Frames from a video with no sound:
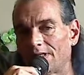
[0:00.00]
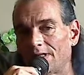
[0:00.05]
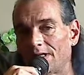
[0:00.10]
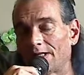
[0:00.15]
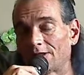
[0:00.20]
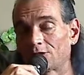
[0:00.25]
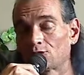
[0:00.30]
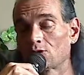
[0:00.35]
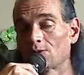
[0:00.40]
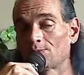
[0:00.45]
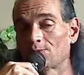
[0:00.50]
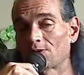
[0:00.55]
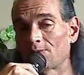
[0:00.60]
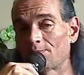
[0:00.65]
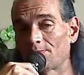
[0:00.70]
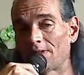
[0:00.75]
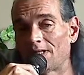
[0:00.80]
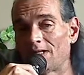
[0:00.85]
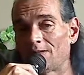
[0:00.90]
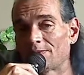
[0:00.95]
I grew up with a
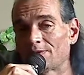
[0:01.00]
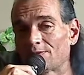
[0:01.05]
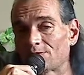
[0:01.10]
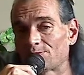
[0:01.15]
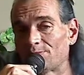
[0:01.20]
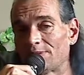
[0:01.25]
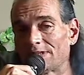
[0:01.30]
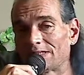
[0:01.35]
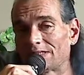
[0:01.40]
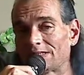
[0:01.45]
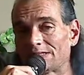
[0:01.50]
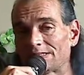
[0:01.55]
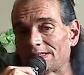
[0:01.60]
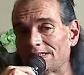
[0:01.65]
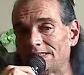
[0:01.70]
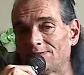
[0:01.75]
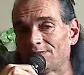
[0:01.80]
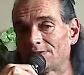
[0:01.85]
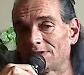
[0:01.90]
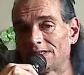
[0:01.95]
mom that was big into
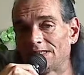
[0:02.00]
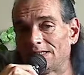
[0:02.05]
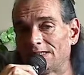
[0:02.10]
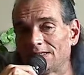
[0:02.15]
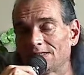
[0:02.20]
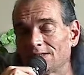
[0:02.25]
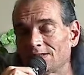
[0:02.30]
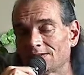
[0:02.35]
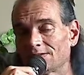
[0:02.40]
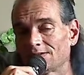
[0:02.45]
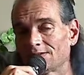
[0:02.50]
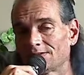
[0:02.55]
Stephen King.